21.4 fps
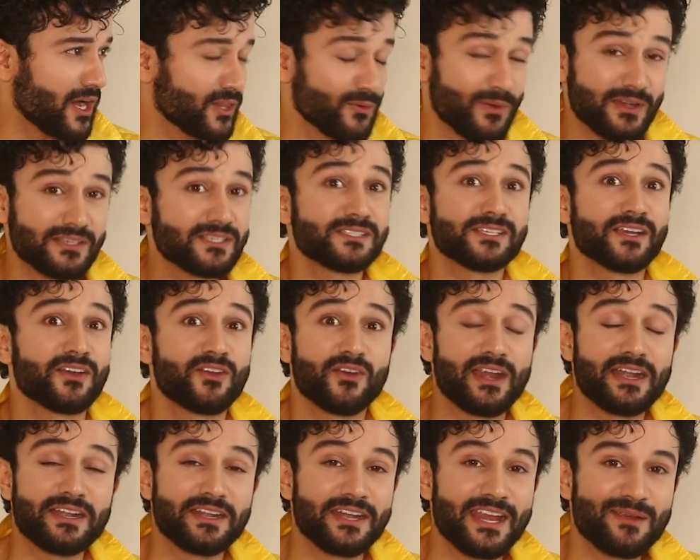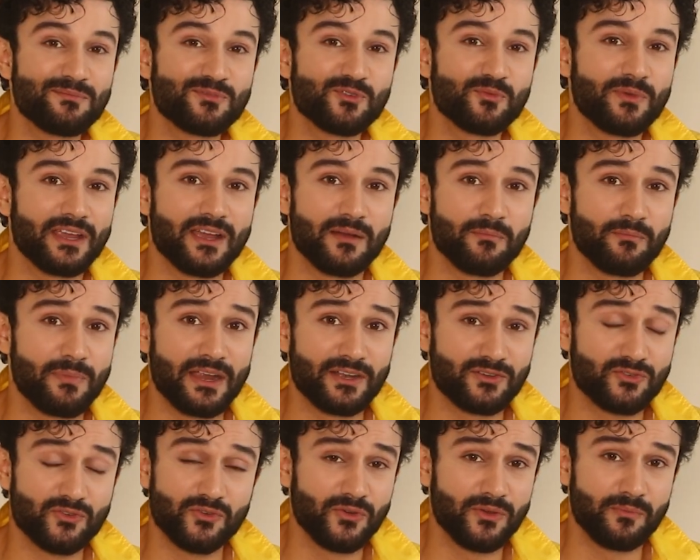Otherwise, it's a great name to be
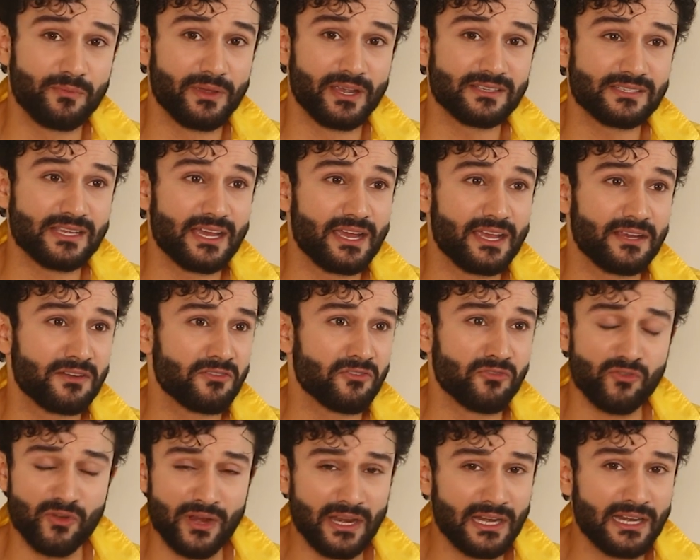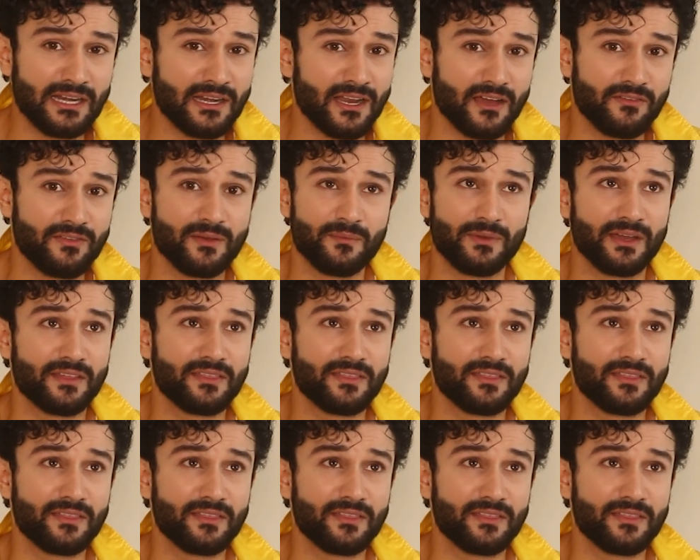compared to because I really love him.